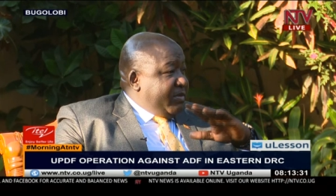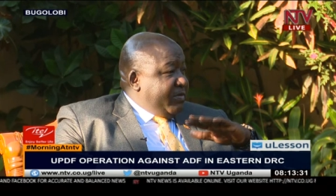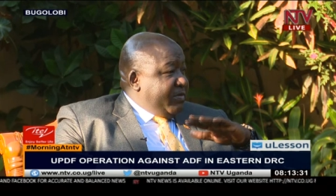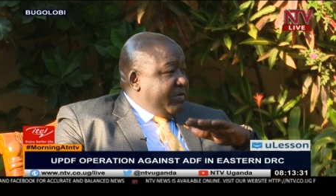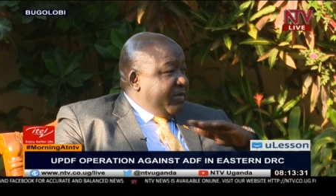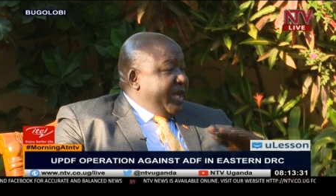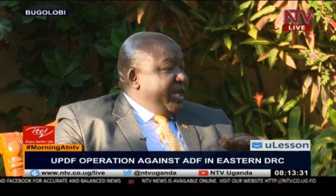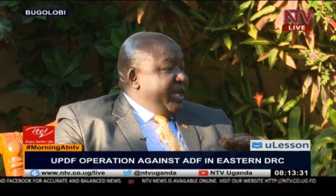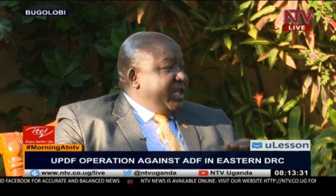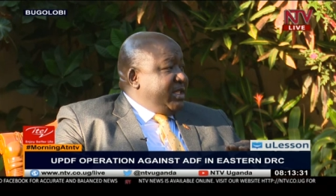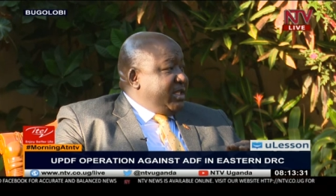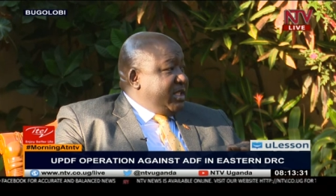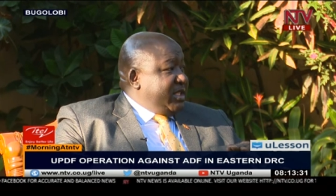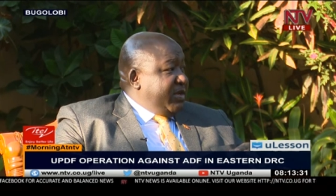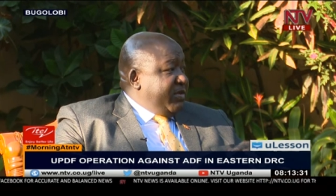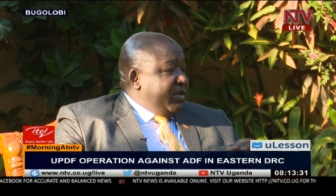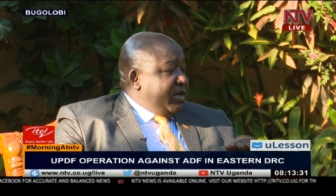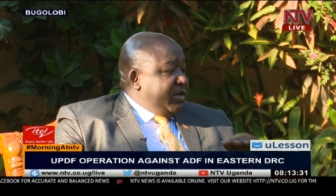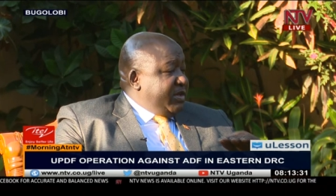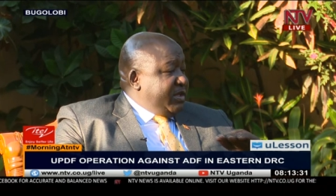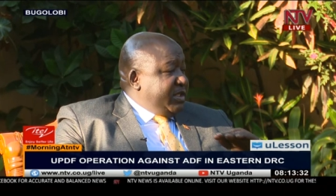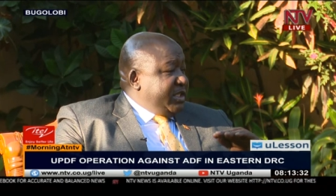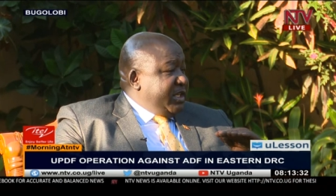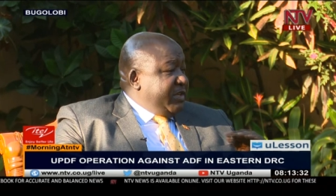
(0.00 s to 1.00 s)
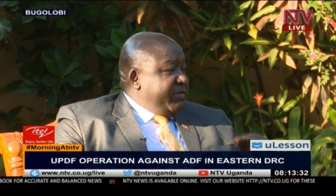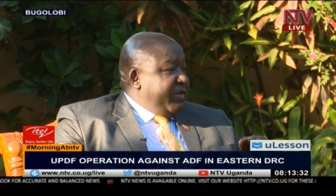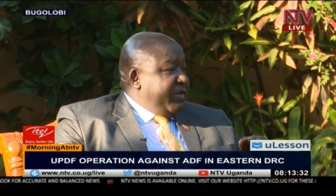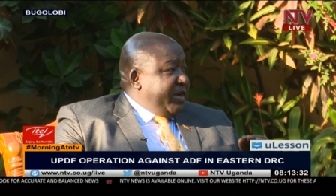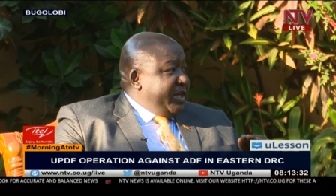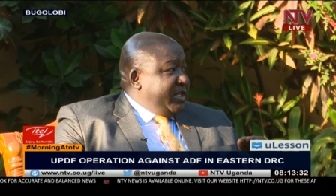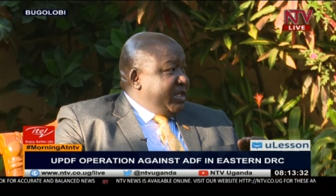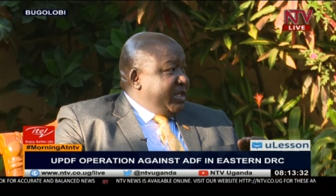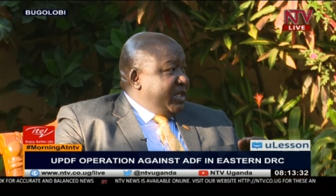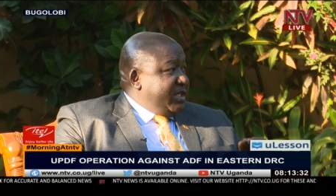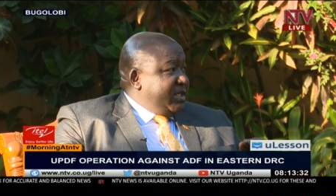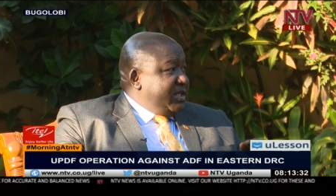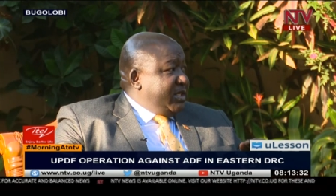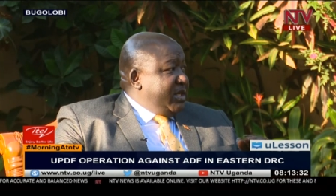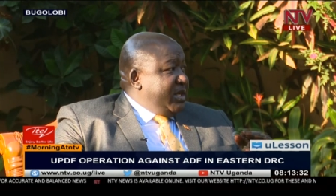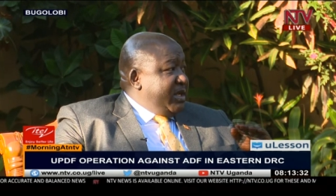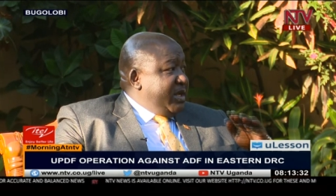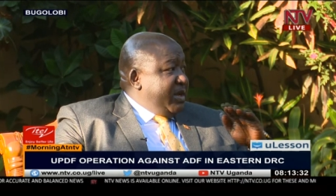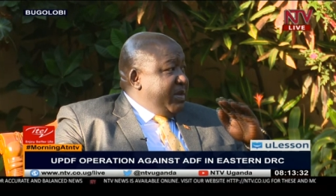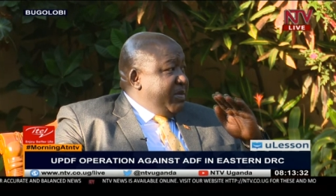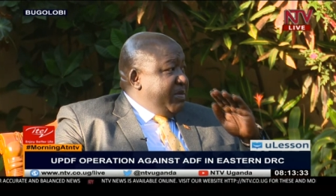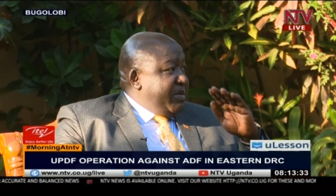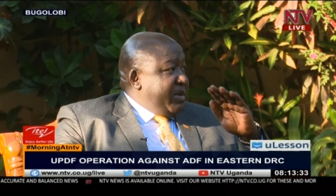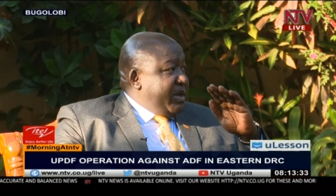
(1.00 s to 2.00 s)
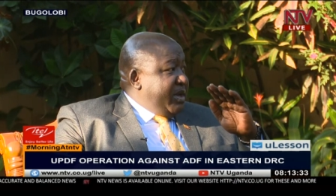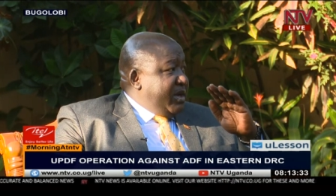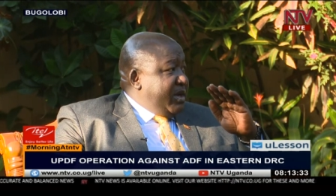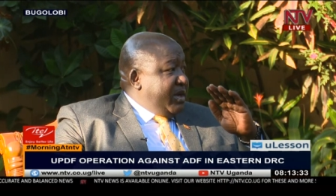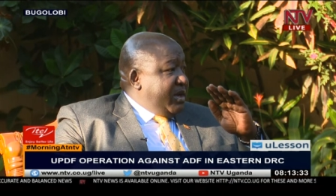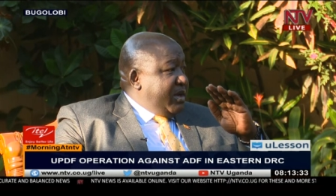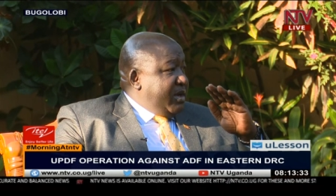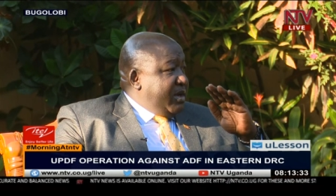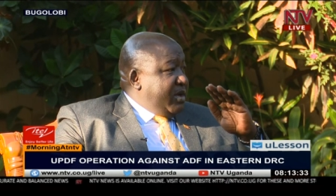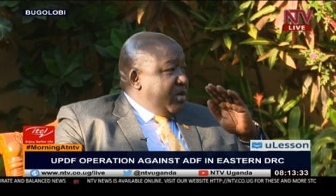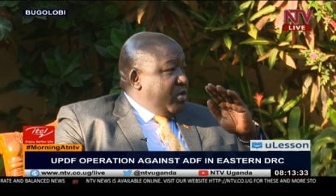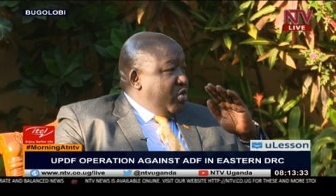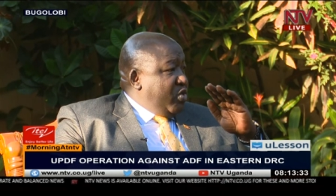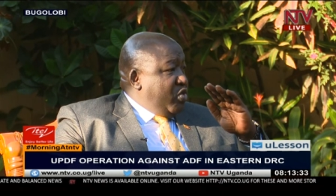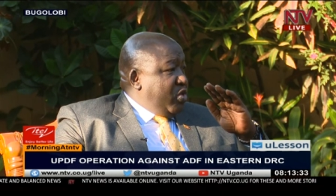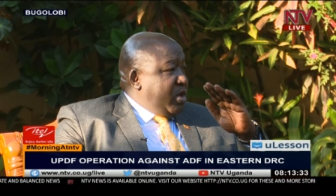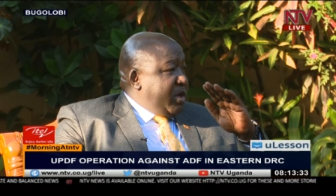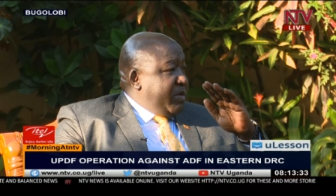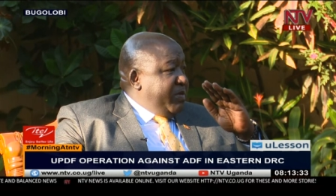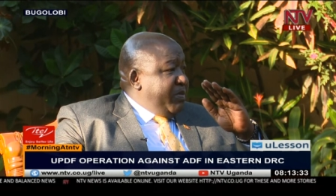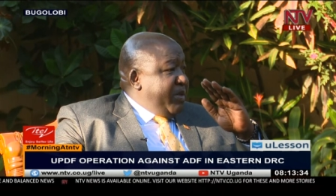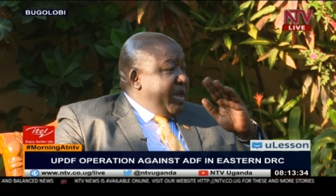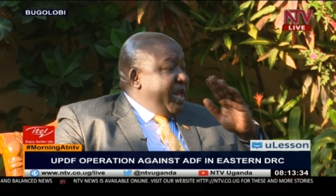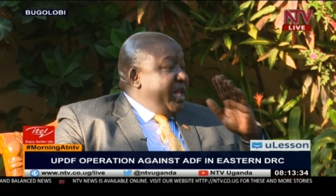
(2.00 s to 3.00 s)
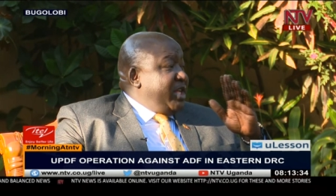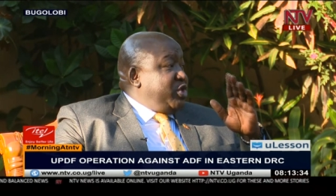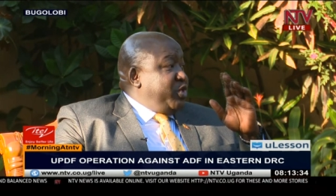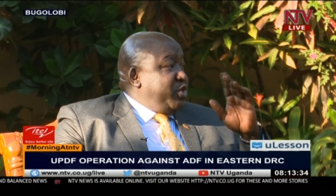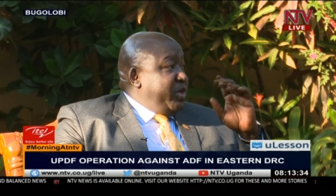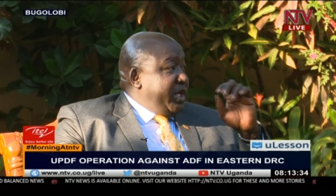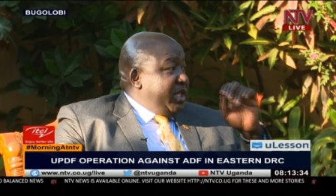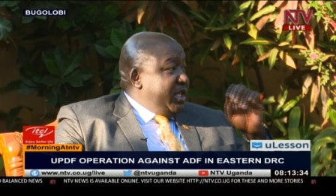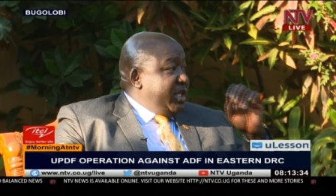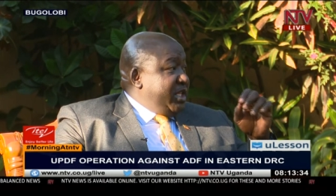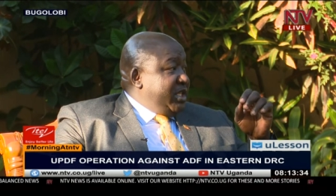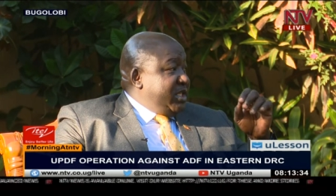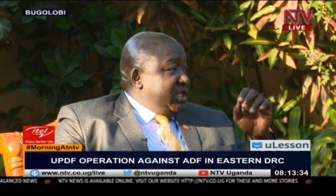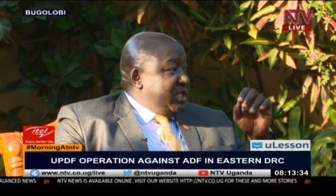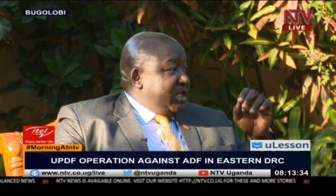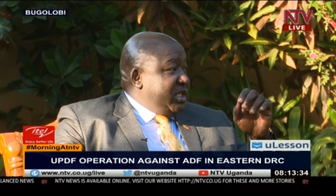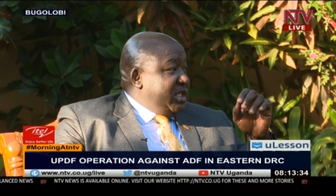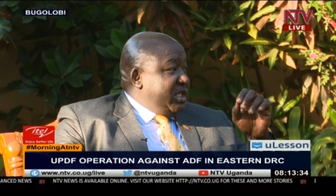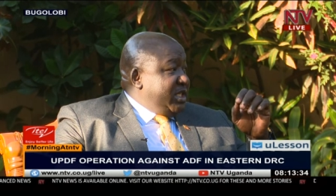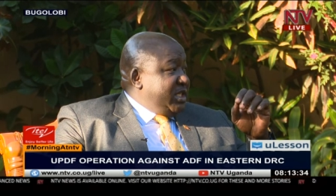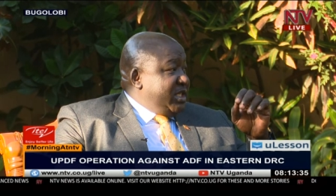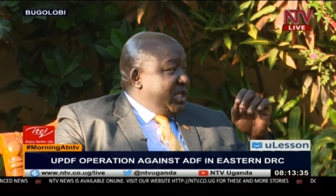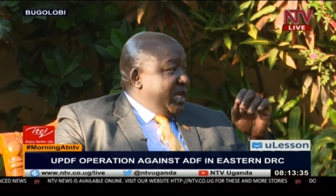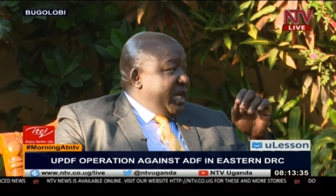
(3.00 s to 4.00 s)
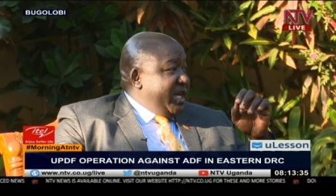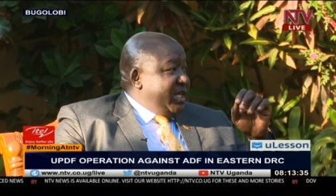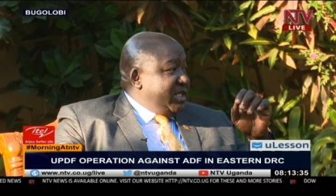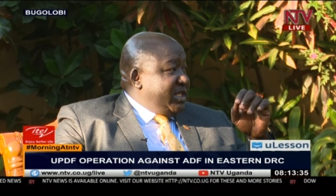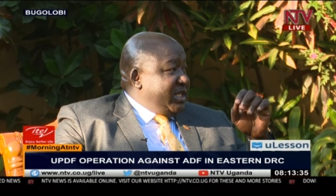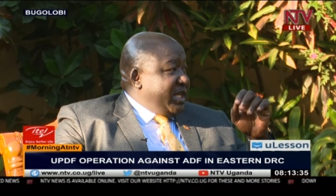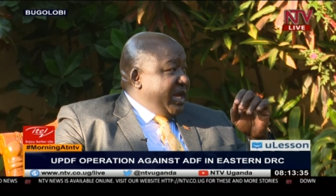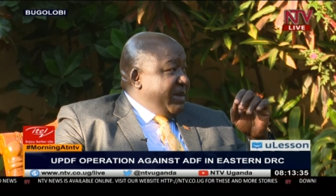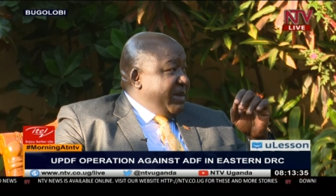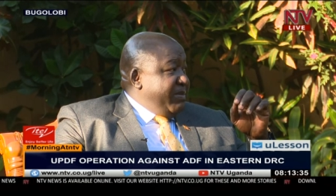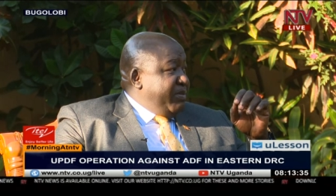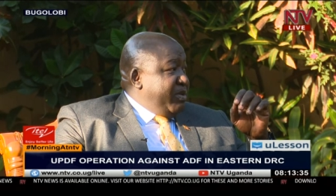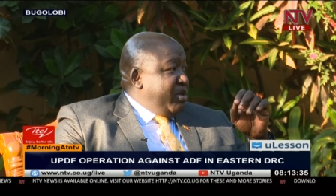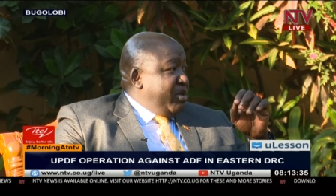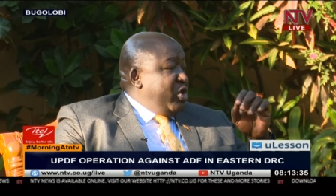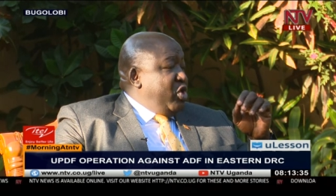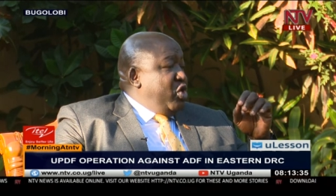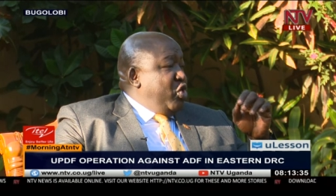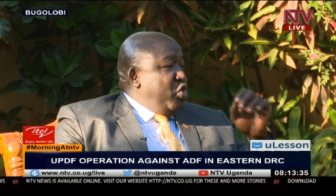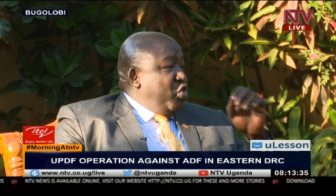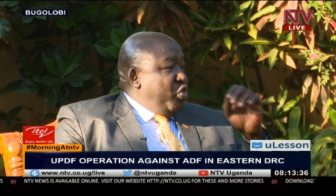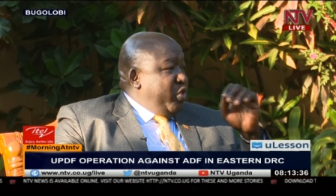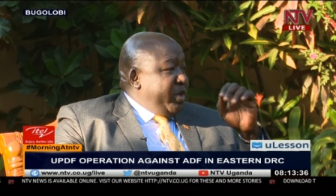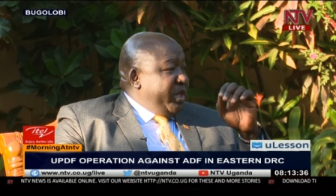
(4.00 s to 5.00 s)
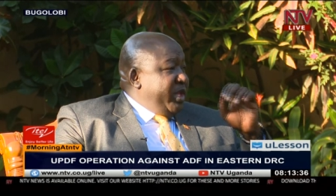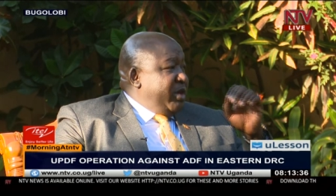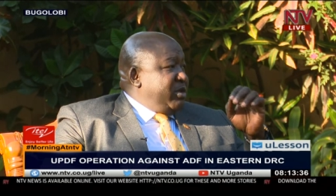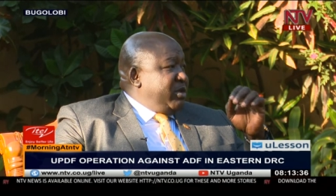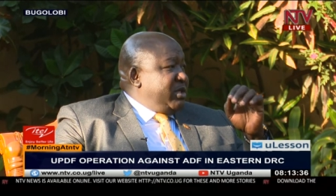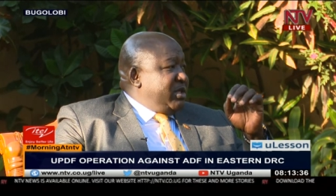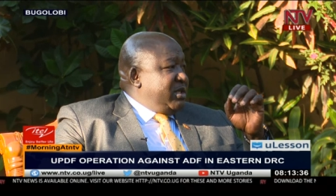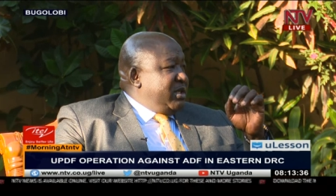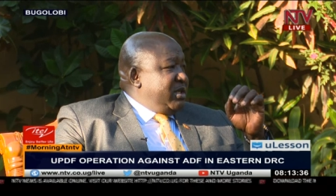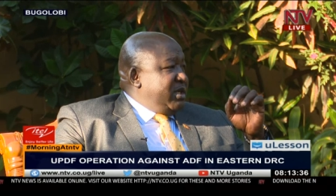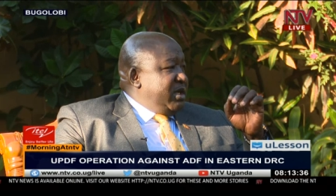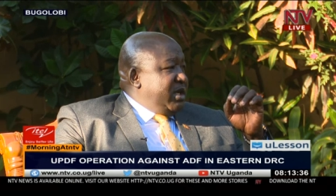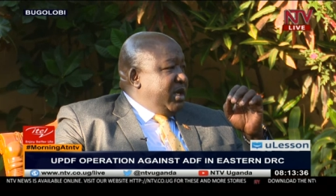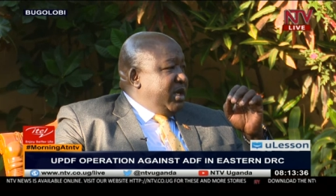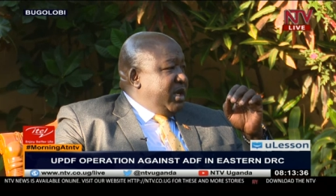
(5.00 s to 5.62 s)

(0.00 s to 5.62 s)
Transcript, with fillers: flights, our jet fighters uh, managed to hit this this guy's camp without.